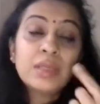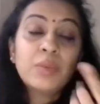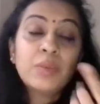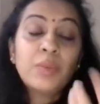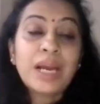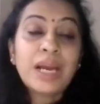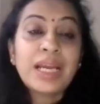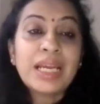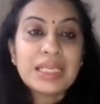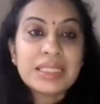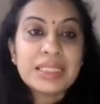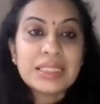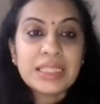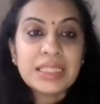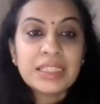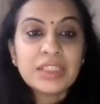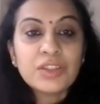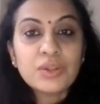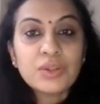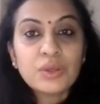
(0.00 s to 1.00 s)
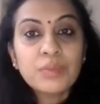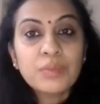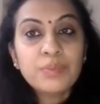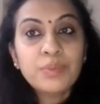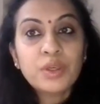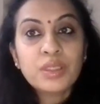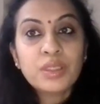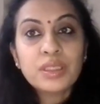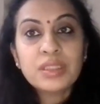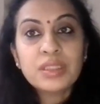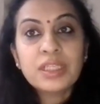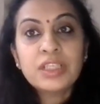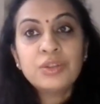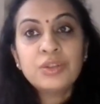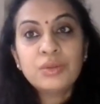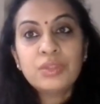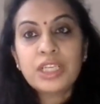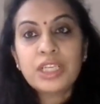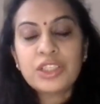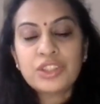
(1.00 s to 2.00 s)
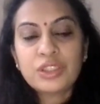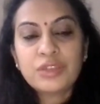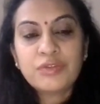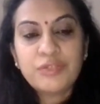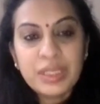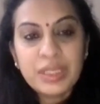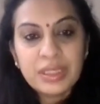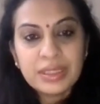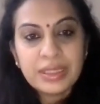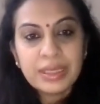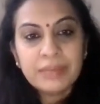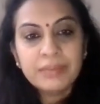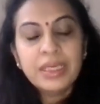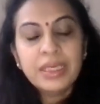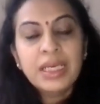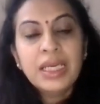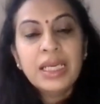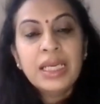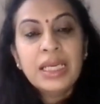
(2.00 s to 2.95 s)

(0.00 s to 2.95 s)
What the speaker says: and why I say it is so important that you touch and feel them,